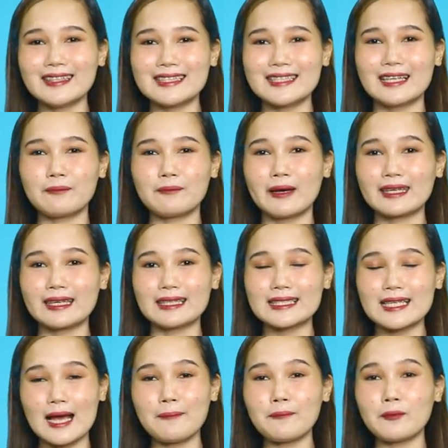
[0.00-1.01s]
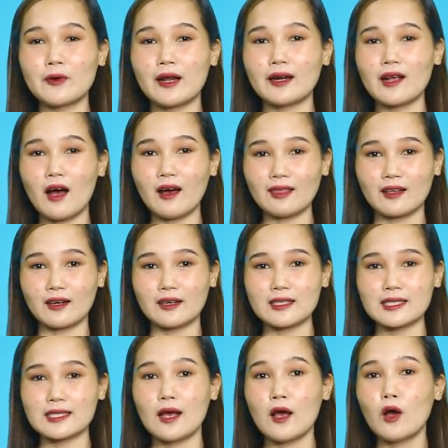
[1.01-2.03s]
written by contemporary
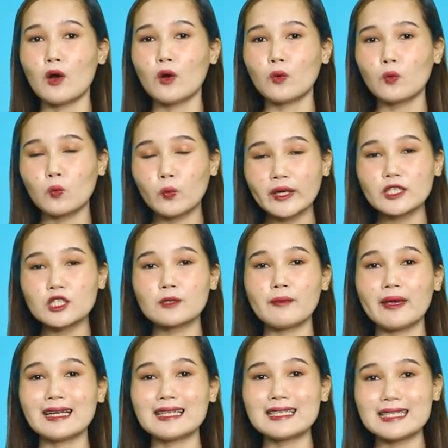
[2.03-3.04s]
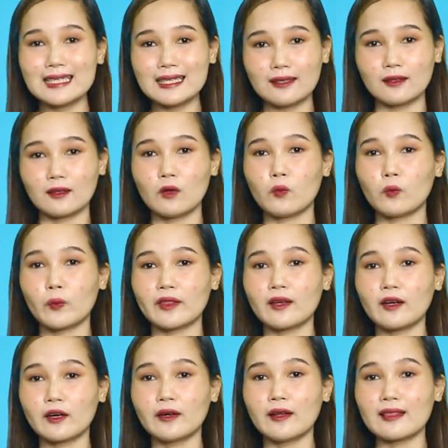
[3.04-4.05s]
authors which may deal
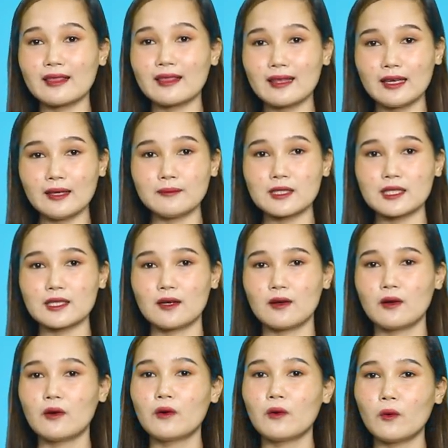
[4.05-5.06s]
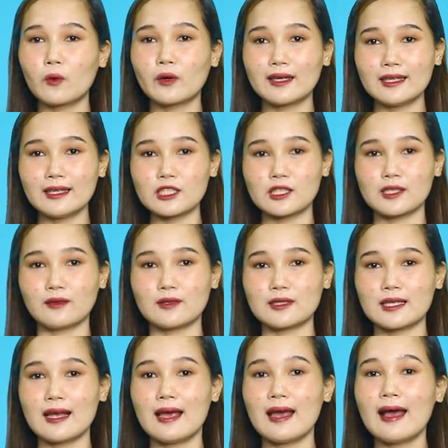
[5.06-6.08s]
with current themes or
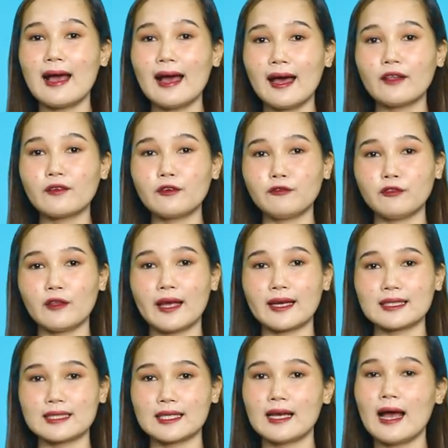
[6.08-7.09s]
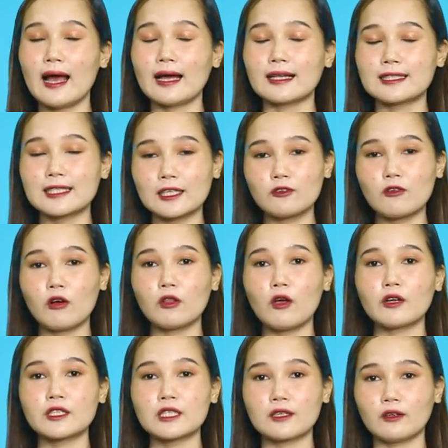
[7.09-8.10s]
issues and reflect a
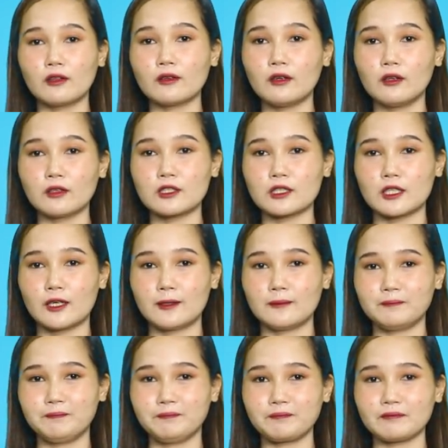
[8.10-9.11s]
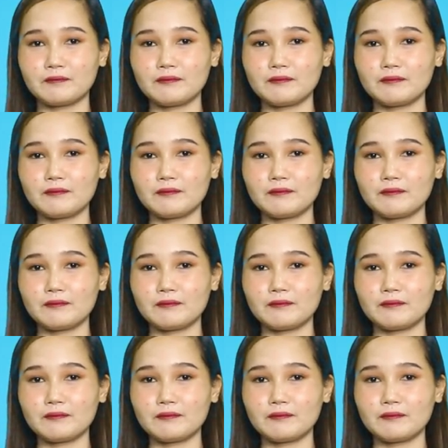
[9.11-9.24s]
technological culture.